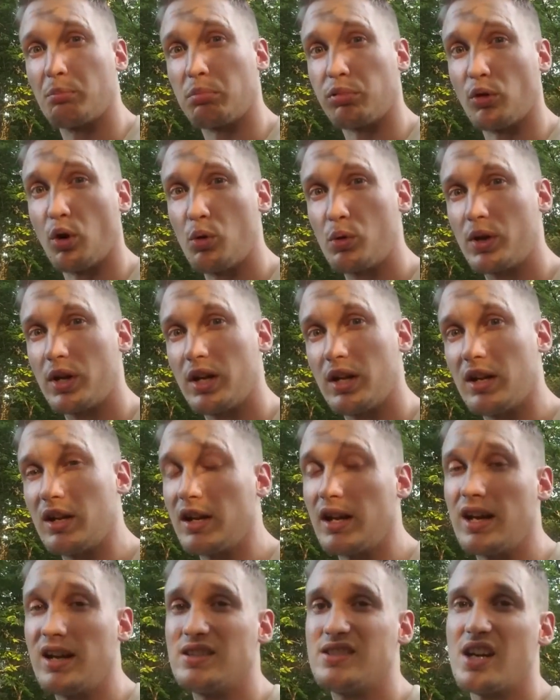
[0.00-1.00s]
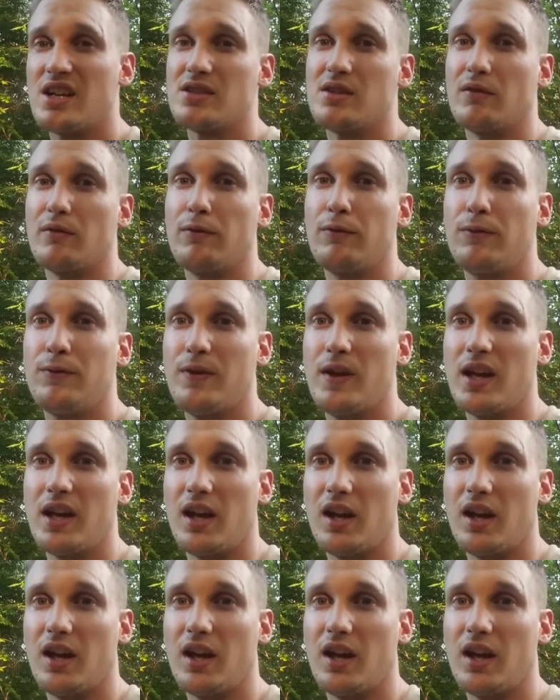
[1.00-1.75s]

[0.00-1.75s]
broken and doesn't fit